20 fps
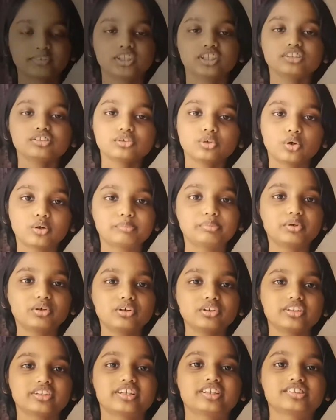This
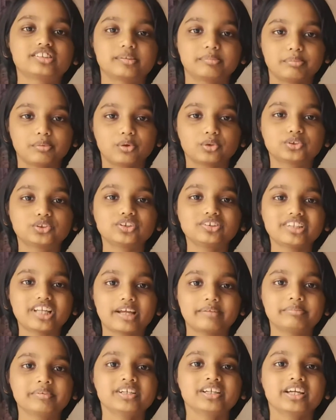robot is a
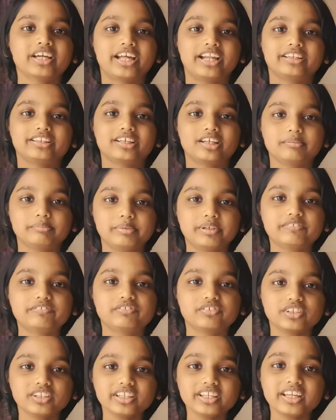prototype and can be
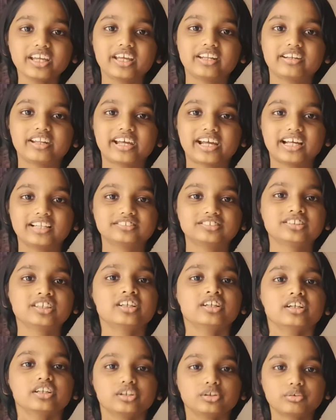fully enhanced
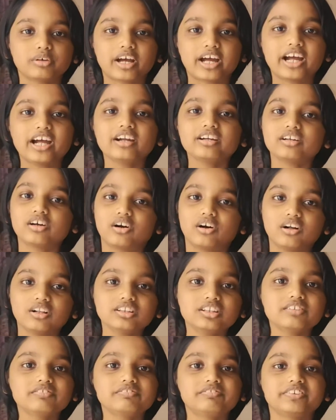to add all
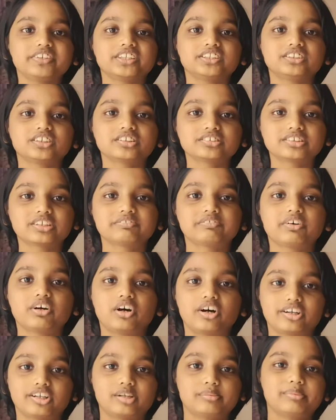the features of an
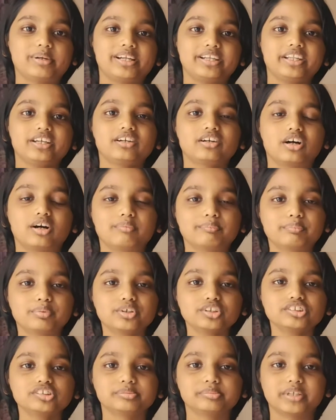automatic
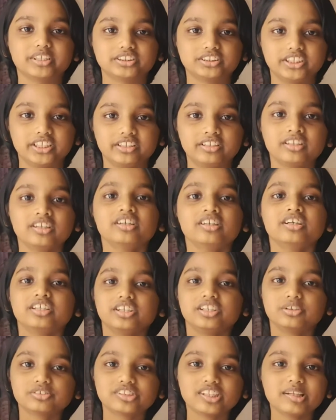compost machine
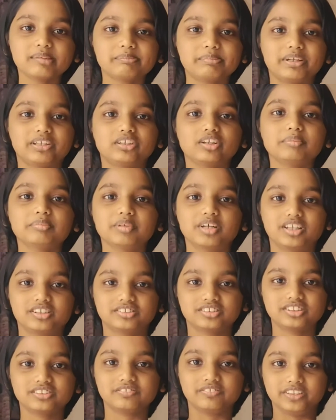using
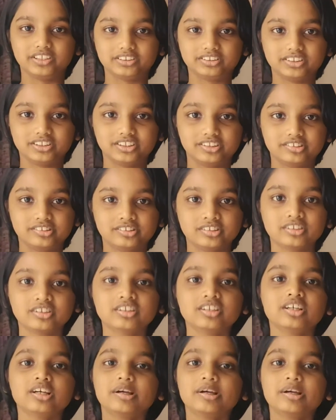Pictoblox's features.